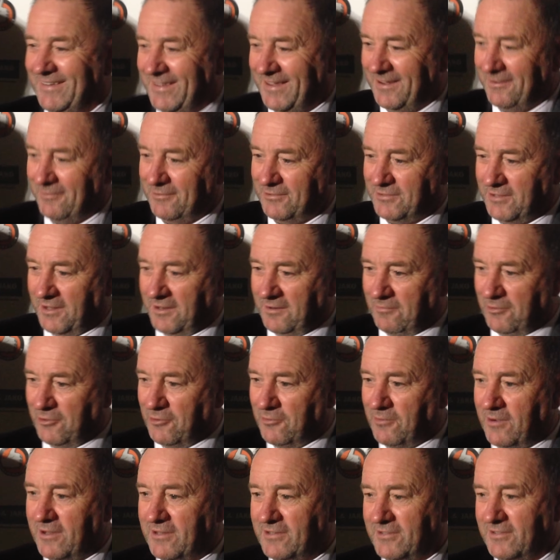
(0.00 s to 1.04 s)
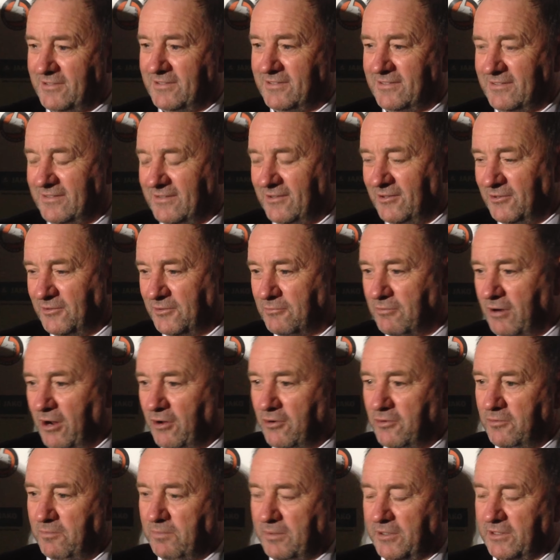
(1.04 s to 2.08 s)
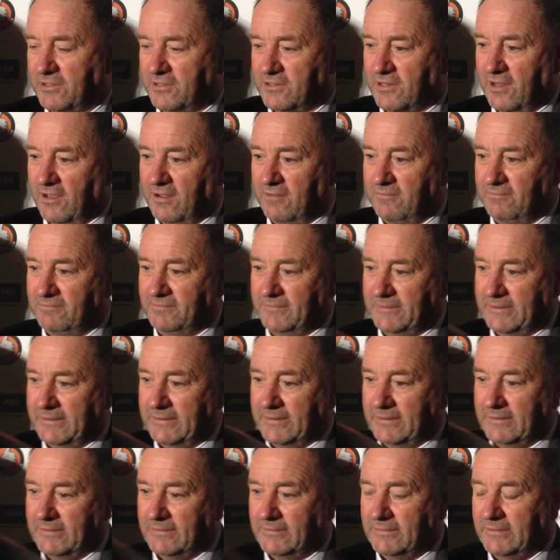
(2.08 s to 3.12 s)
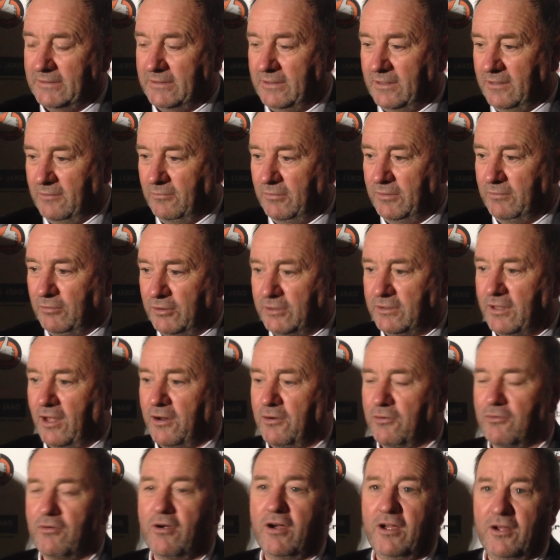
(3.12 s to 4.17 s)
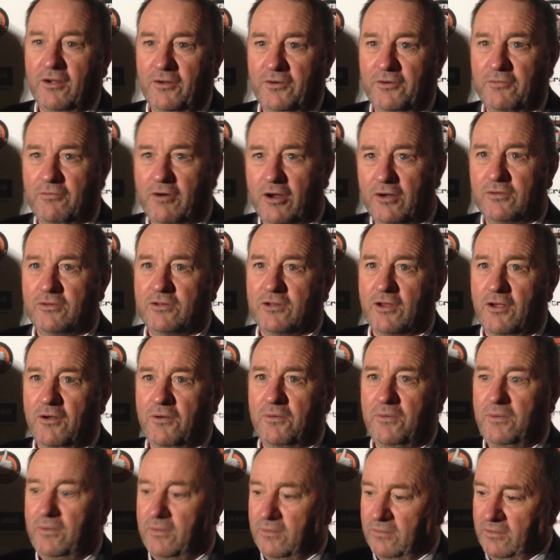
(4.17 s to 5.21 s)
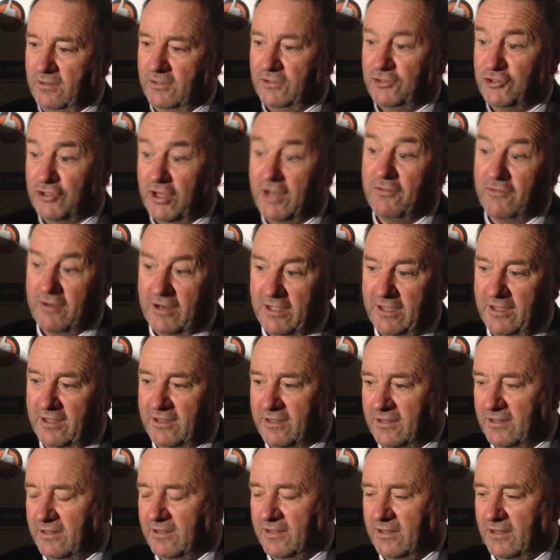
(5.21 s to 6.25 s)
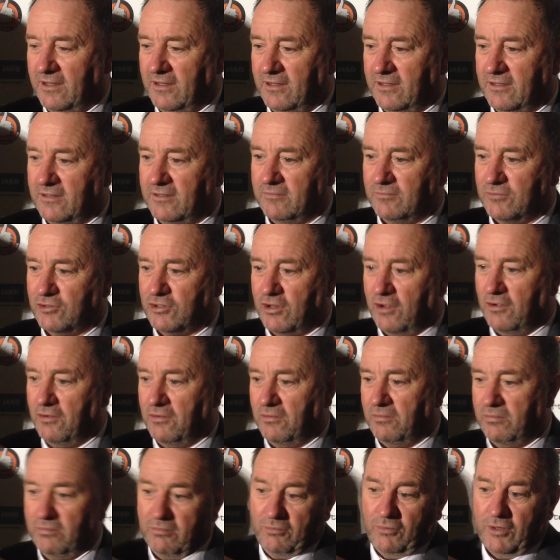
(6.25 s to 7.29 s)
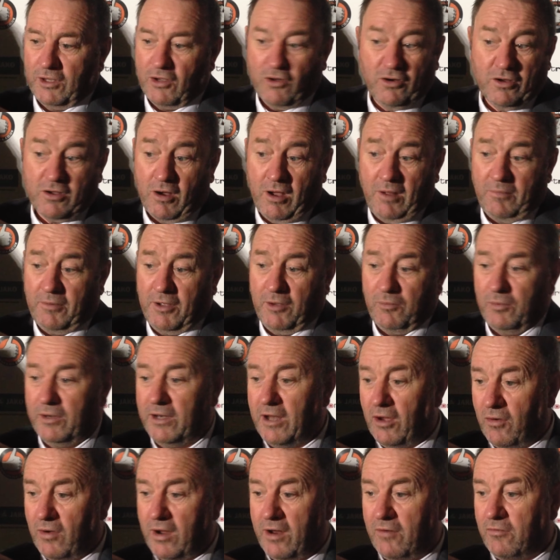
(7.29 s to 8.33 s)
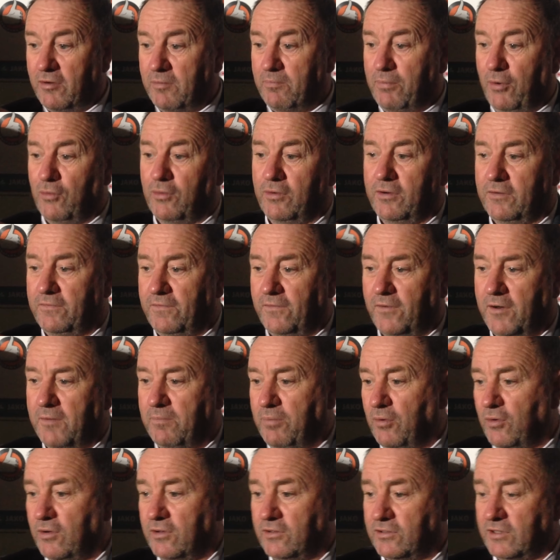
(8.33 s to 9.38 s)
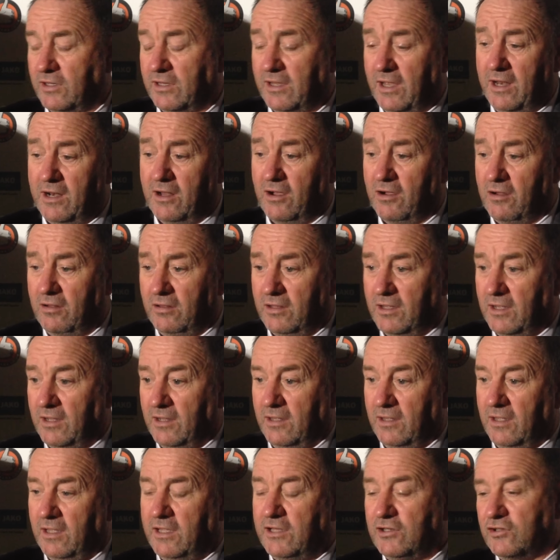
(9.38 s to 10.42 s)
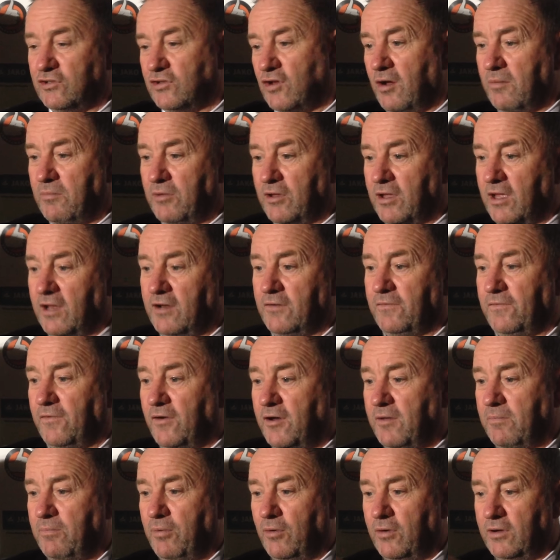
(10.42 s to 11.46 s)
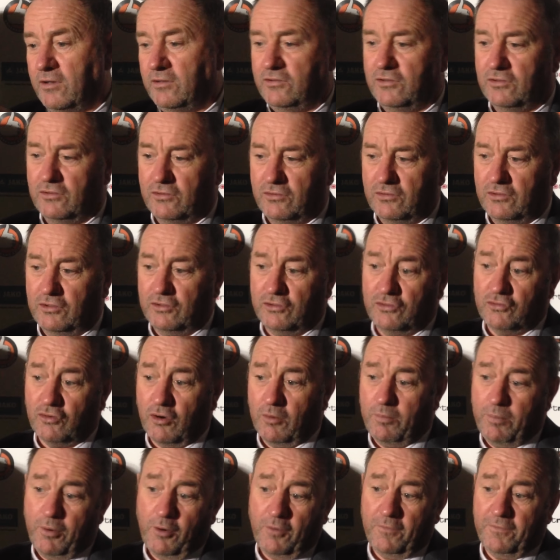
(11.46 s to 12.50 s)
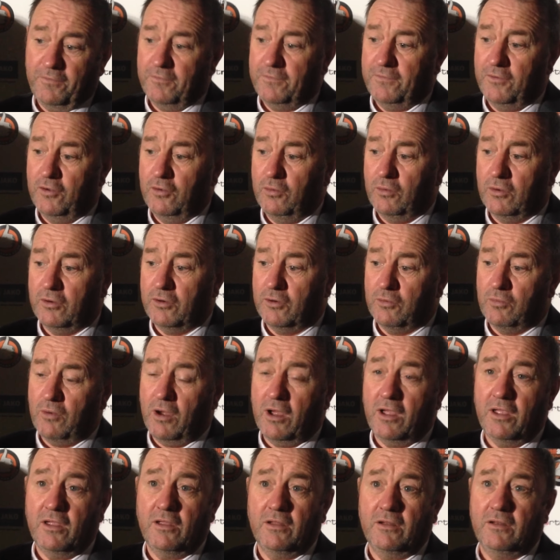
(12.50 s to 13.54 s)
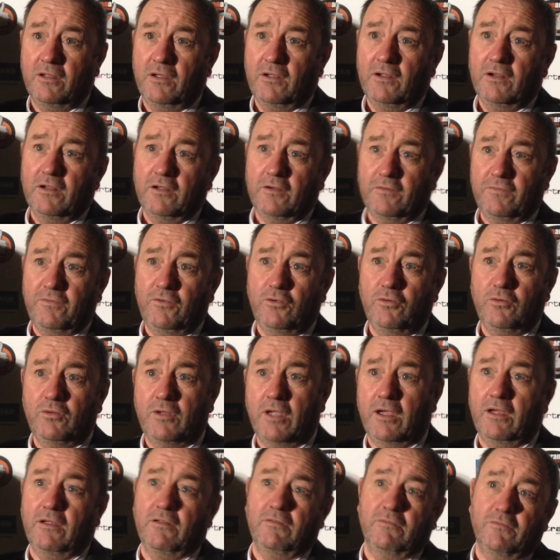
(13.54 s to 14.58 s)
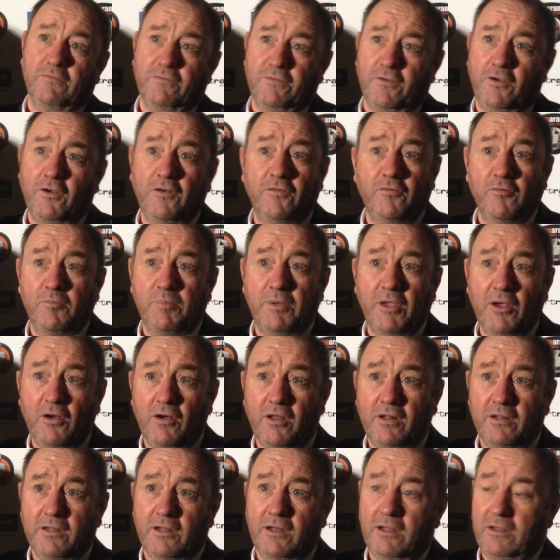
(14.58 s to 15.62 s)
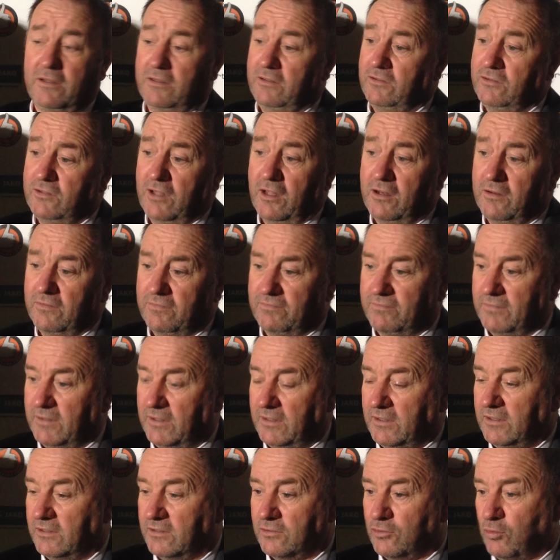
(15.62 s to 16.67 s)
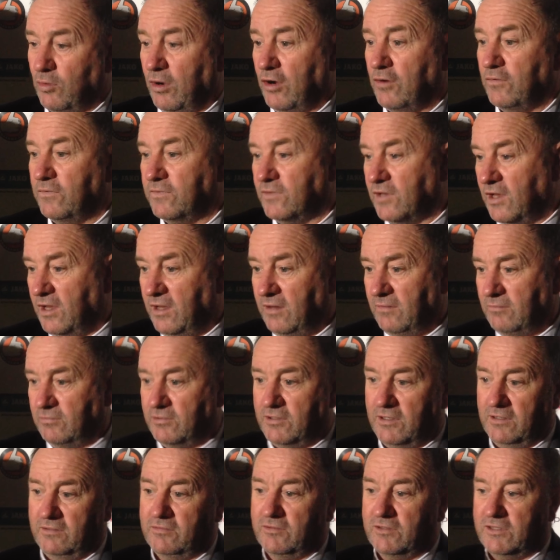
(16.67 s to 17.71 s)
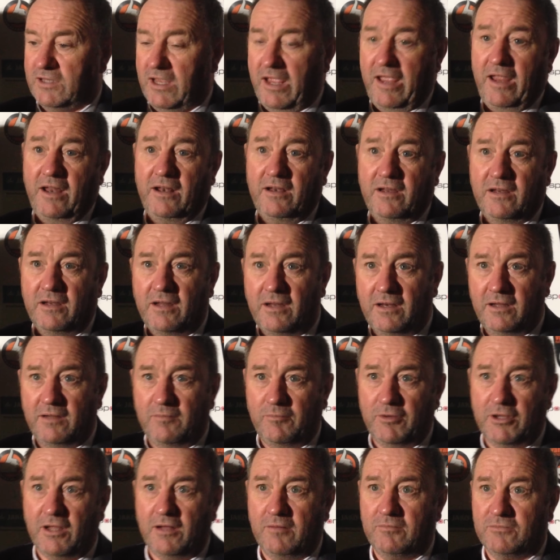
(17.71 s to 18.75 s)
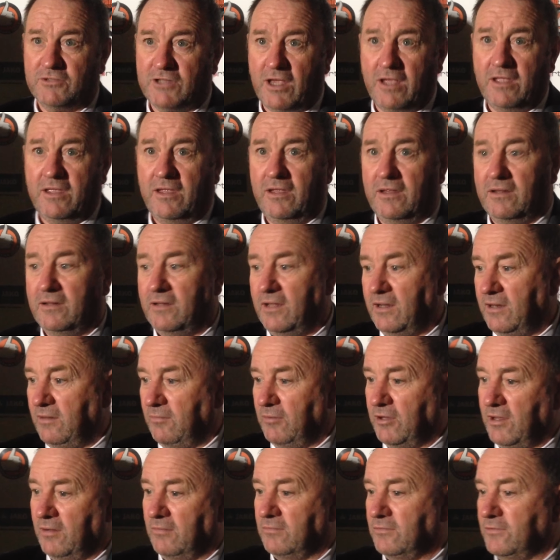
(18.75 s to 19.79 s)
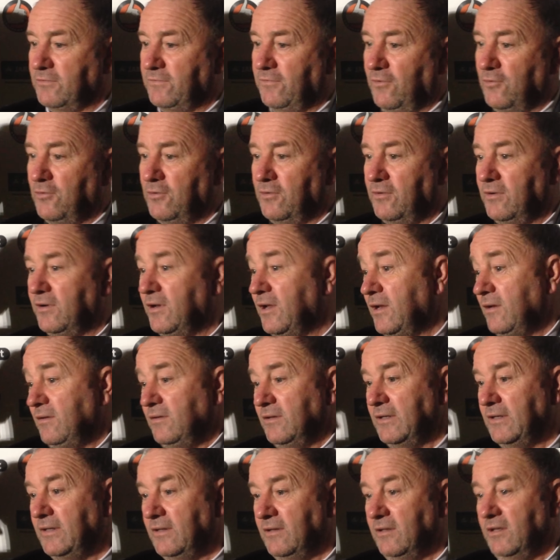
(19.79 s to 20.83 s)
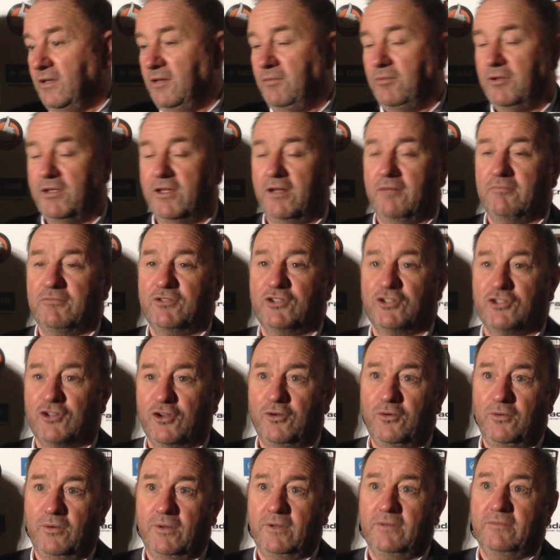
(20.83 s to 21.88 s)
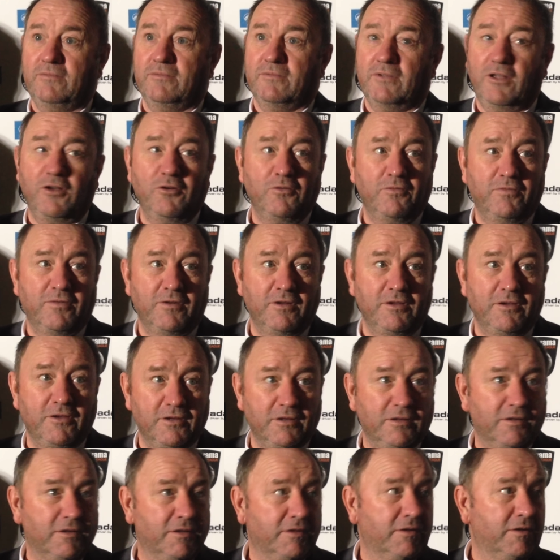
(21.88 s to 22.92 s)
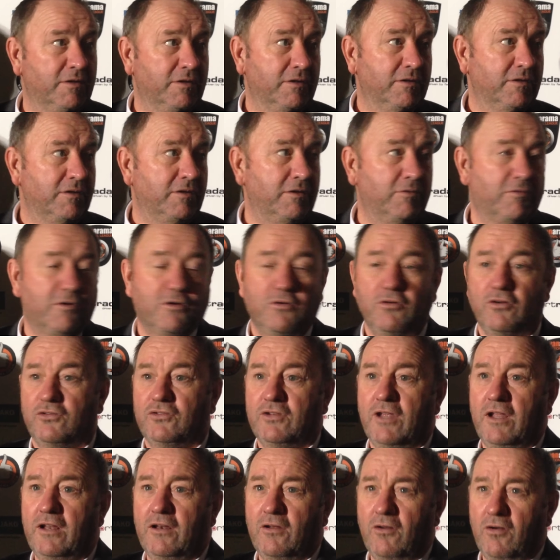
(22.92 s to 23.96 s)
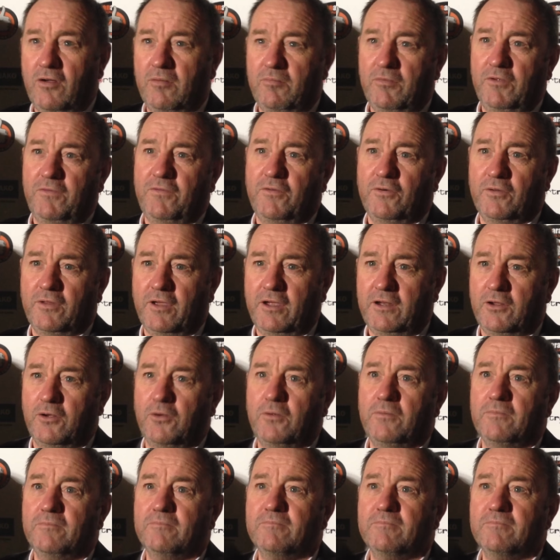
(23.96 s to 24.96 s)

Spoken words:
Yeah, we seem to be always on the road, but we've done all right on the road, so generally. So we've got to go up there. We know how important the 3 points again are. Each time you get the 3 points, you drop off a few on the way and a few get further behind, and instead of 12 teams, it's 10, and then it becomes 8, and then it becomes 4, and then it becomes 2, and hopefully you cross that line before they do.